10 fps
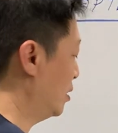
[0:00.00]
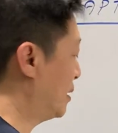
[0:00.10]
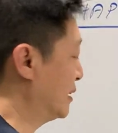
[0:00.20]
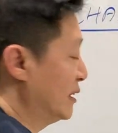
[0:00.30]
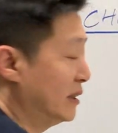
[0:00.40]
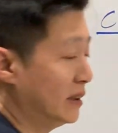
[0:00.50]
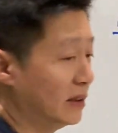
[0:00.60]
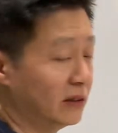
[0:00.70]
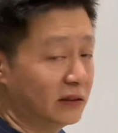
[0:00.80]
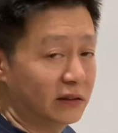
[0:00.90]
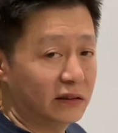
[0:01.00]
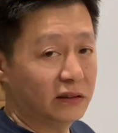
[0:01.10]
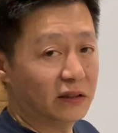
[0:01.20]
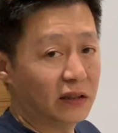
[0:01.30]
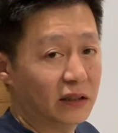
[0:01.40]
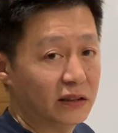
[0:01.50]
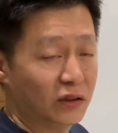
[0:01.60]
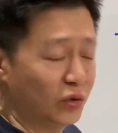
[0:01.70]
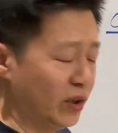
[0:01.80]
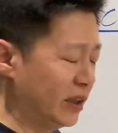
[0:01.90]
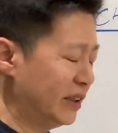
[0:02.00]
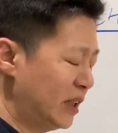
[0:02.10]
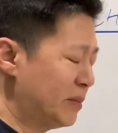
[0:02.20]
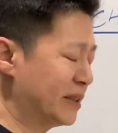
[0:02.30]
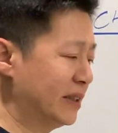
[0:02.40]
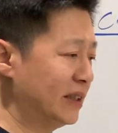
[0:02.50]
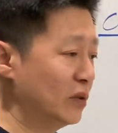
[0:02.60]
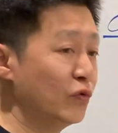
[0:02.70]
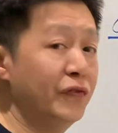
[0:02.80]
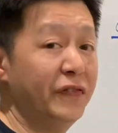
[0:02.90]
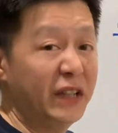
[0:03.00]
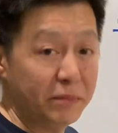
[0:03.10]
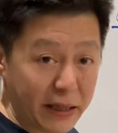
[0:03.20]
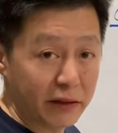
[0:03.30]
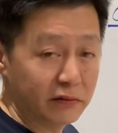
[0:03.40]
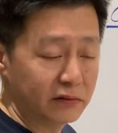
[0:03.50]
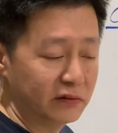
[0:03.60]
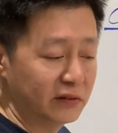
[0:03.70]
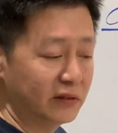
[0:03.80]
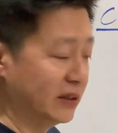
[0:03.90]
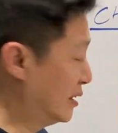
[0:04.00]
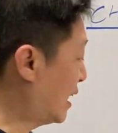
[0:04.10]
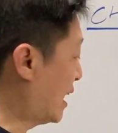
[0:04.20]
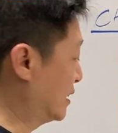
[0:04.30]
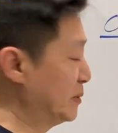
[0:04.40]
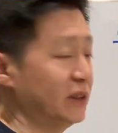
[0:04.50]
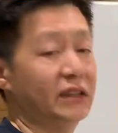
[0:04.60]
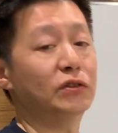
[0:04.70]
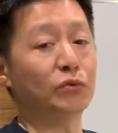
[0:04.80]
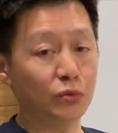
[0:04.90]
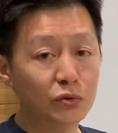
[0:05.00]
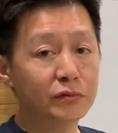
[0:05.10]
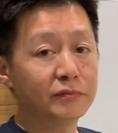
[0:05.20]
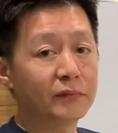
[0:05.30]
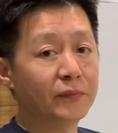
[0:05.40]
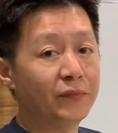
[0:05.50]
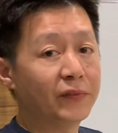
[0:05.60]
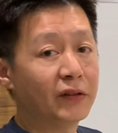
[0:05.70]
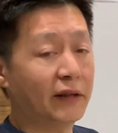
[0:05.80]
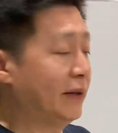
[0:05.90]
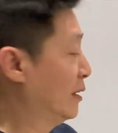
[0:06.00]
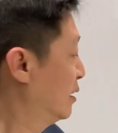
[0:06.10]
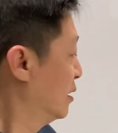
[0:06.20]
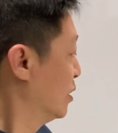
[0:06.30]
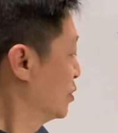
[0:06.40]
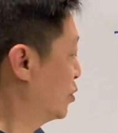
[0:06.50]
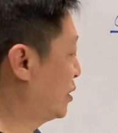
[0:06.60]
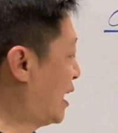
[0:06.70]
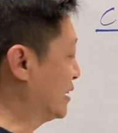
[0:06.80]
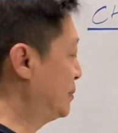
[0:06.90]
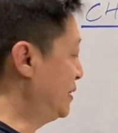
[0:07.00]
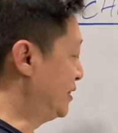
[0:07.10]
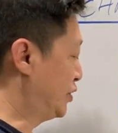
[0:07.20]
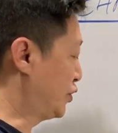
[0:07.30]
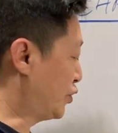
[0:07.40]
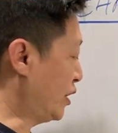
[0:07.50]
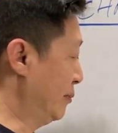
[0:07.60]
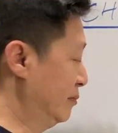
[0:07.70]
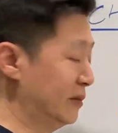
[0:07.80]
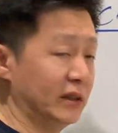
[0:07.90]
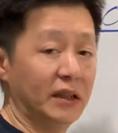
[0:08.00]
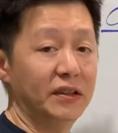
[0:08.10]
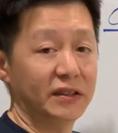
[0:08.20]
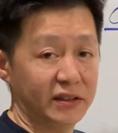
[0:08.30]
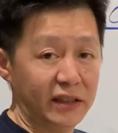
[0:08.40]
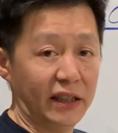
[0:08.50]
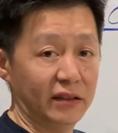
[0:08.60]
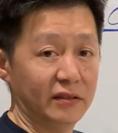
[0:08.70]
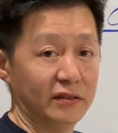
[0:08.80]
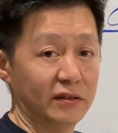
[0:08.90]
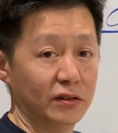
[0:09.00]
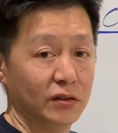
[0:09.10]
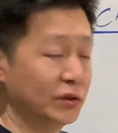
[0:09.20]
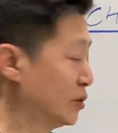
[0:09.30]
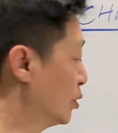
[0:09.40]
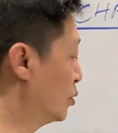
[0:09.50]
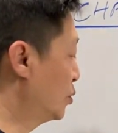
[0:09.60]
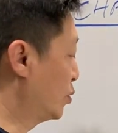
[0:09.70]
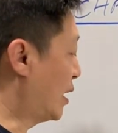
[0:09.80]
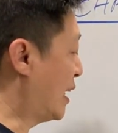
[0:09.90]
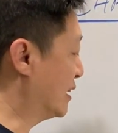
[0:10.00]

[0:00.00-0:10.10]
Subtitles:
Kuei master, the Kuei day master, female. The husband is Wu, right? So the husband is trapped in the snake. So to the